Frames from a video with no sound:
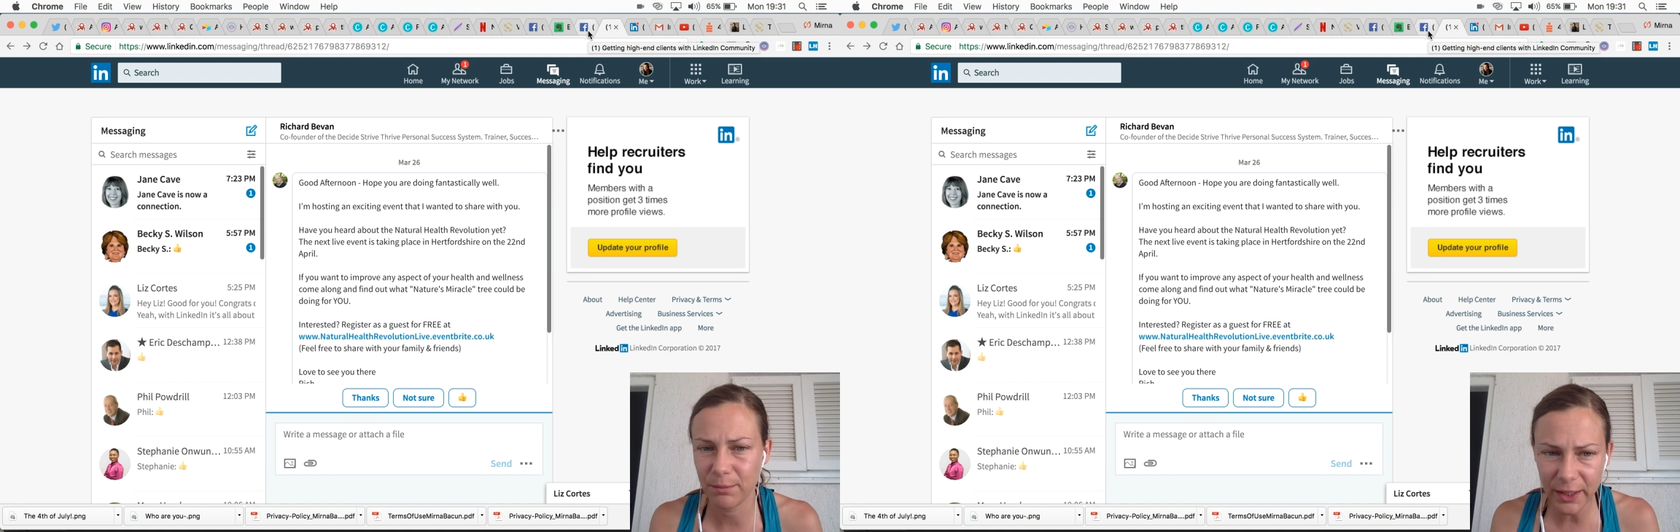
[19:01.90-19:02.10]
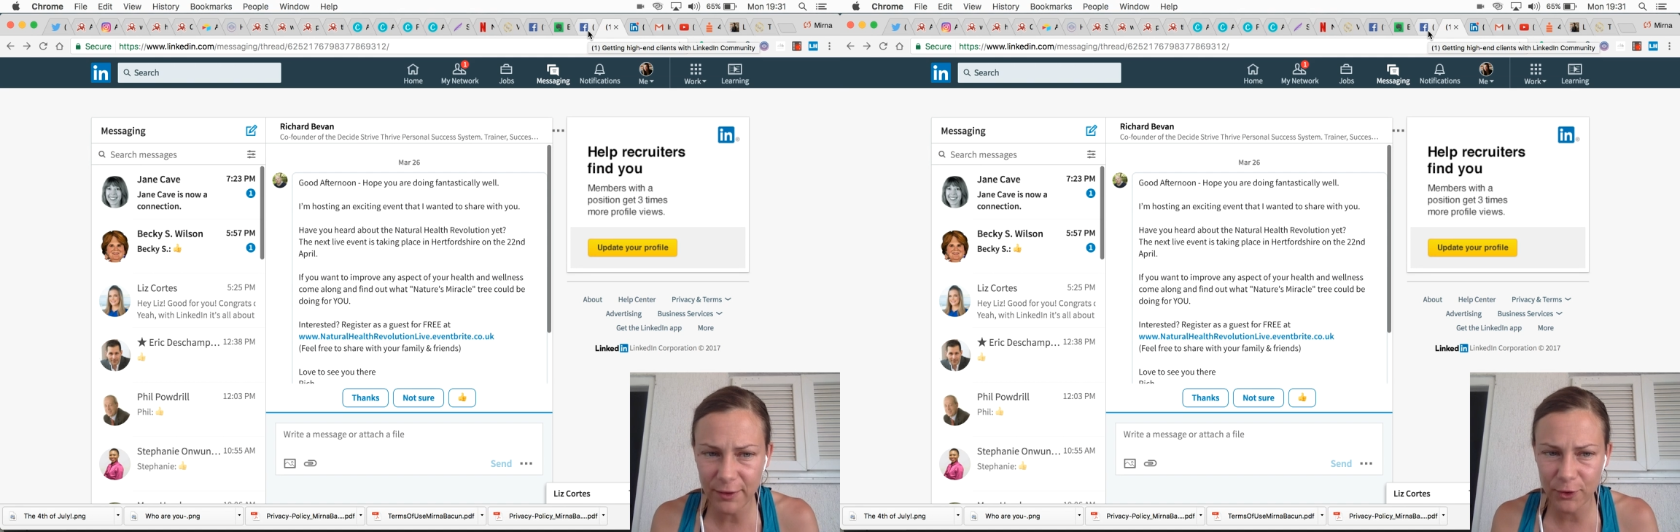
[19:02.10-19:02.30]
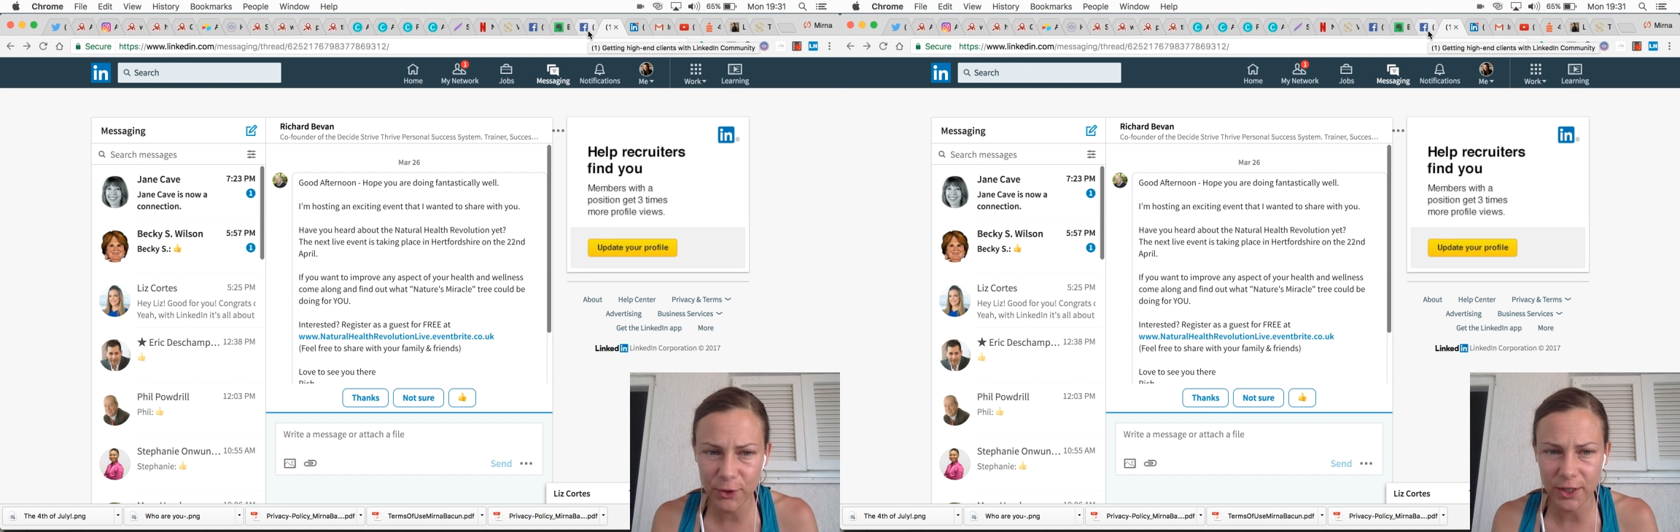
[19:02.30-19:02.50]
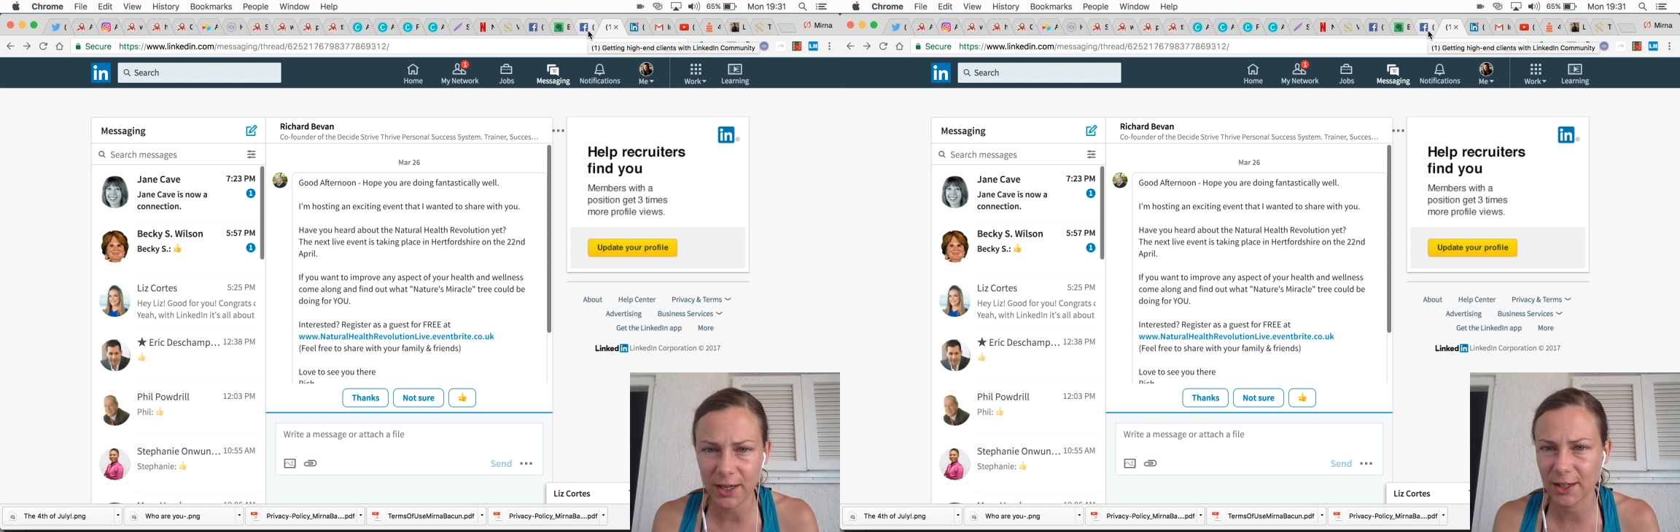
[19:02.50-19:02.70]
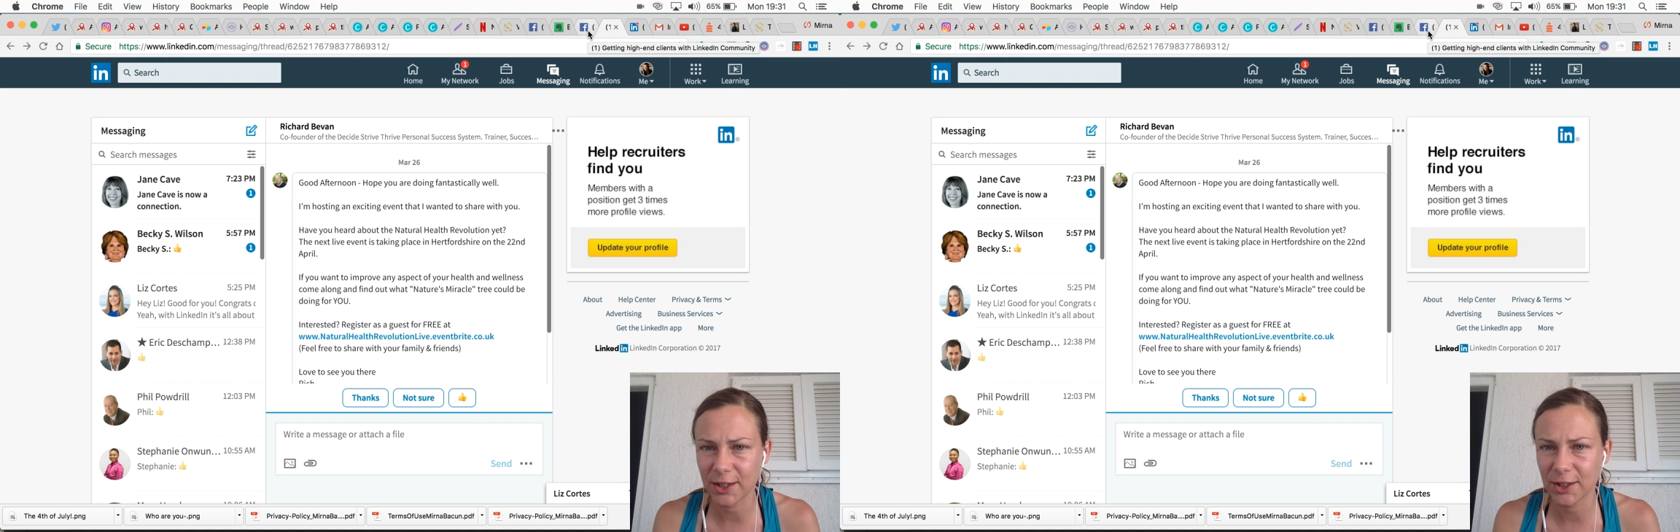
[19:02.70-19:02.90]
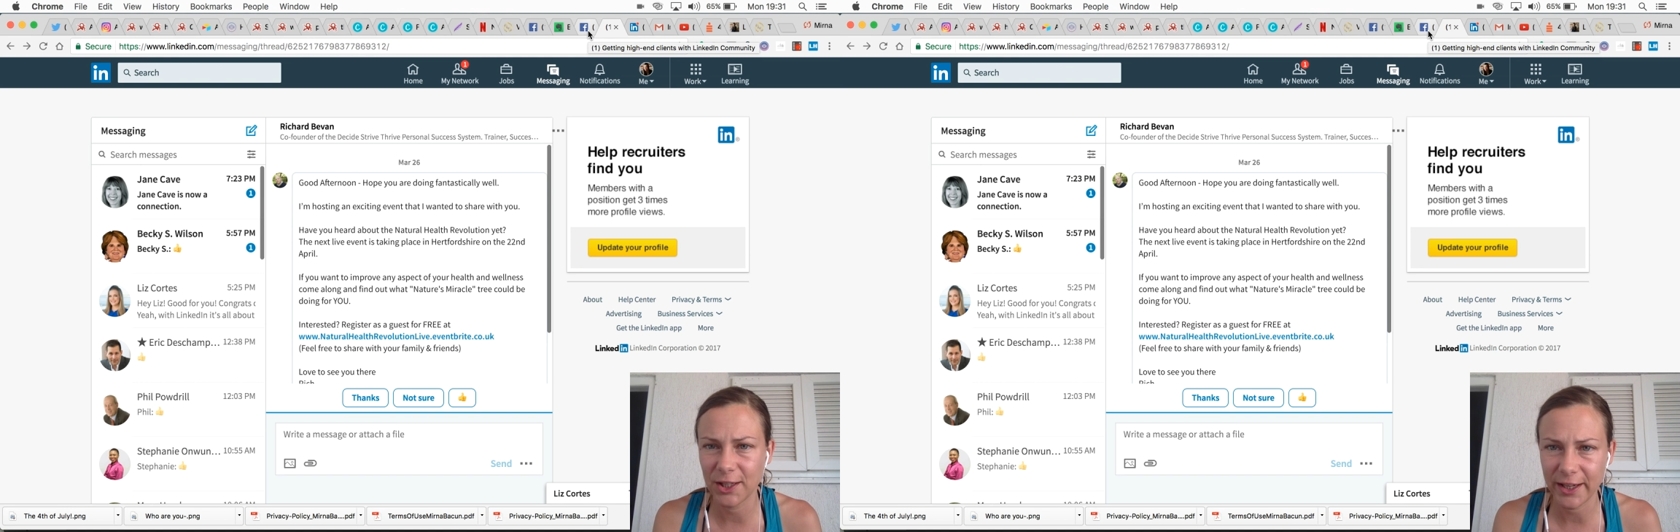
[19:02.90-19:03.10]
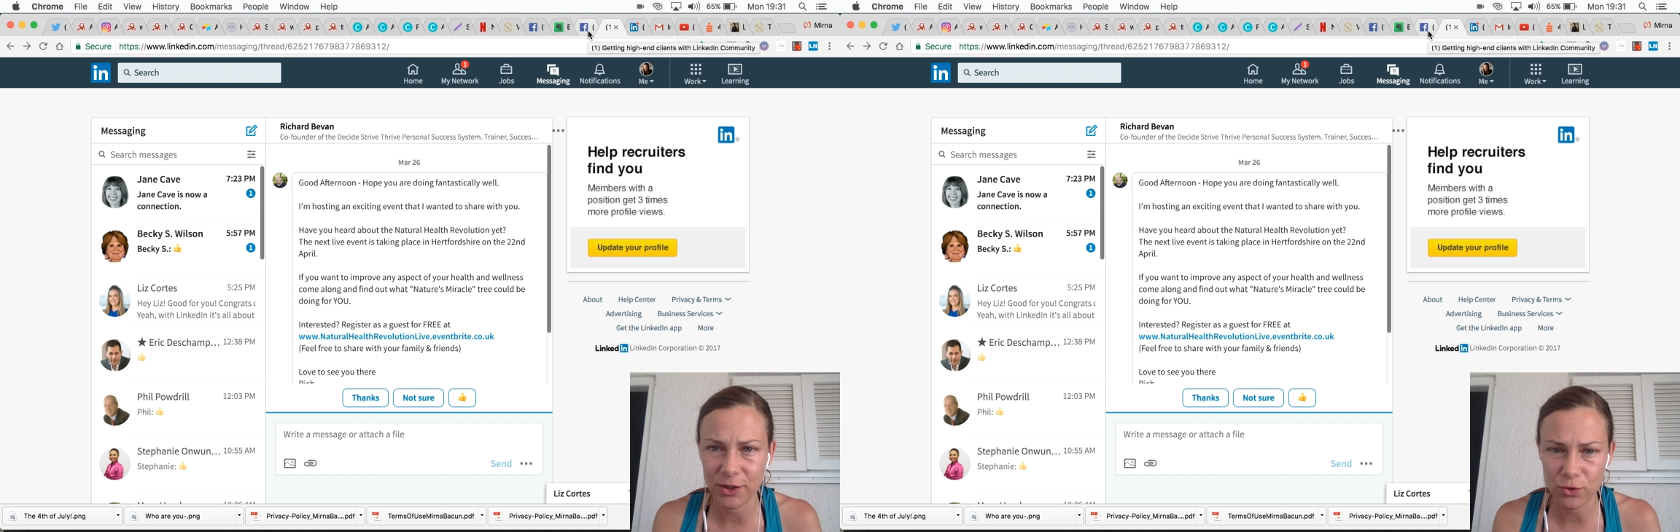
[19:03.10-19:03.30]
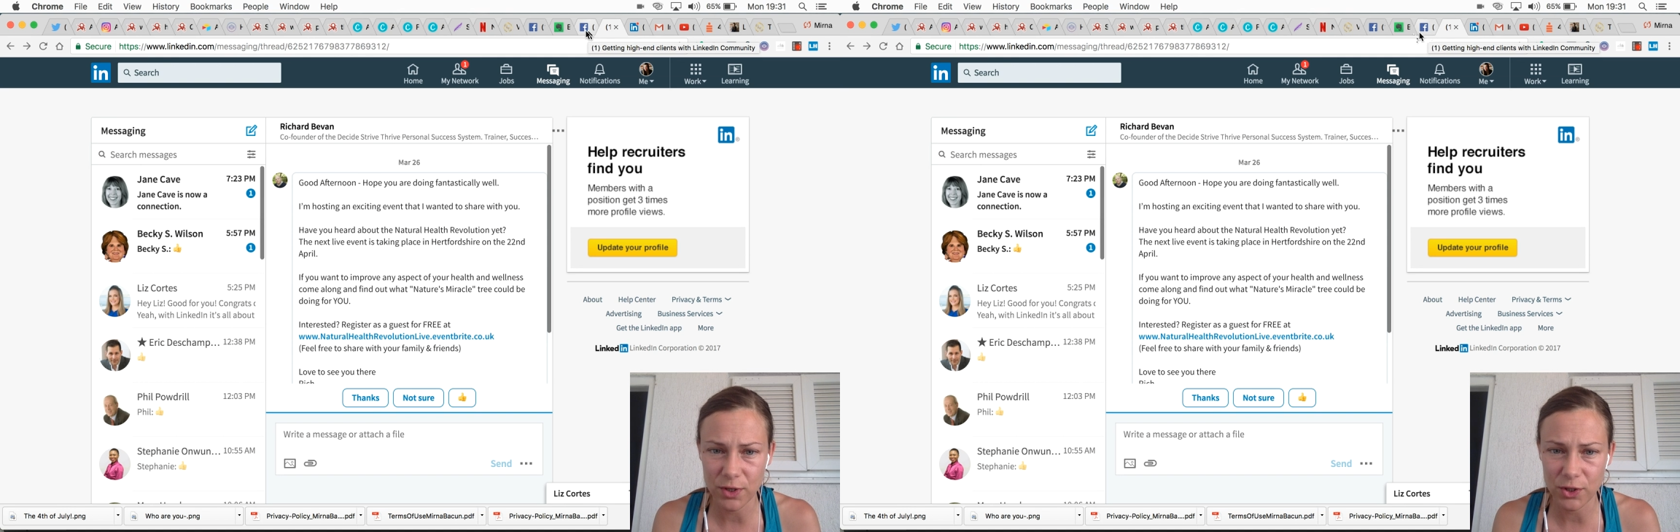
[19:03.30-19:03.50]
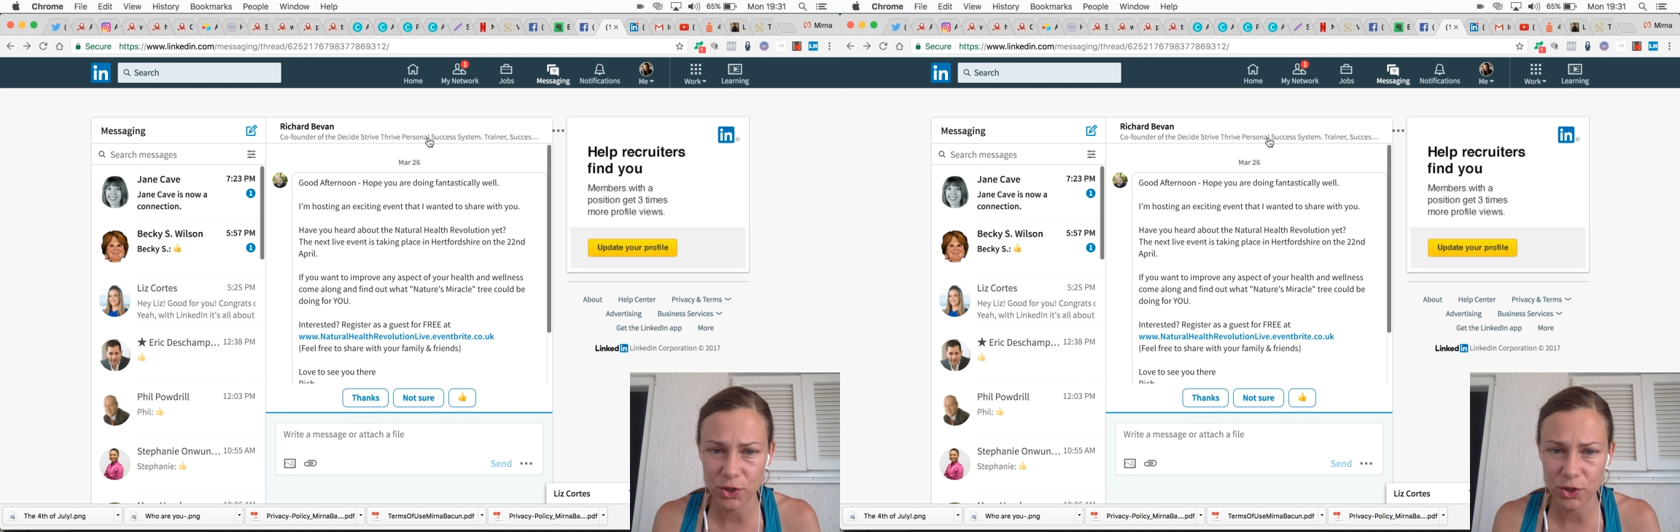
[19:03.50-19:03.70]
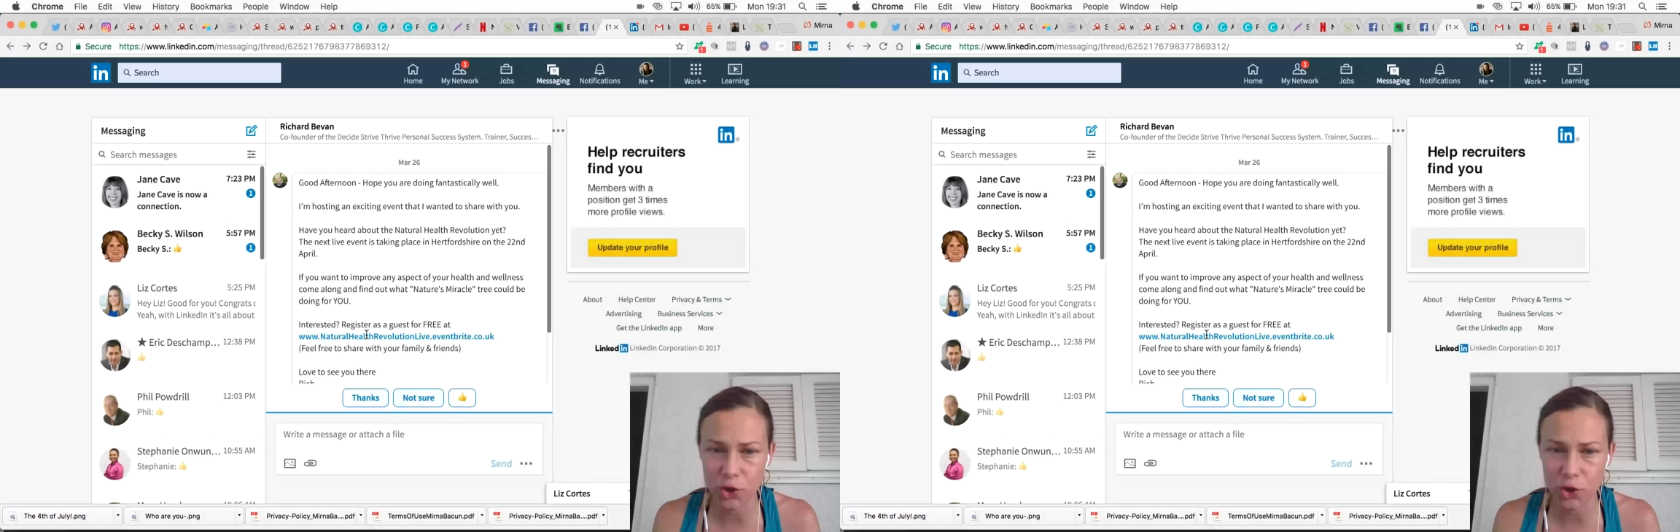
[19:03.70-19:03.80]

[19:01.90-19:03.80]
believe you. They're not gonna like and trust you.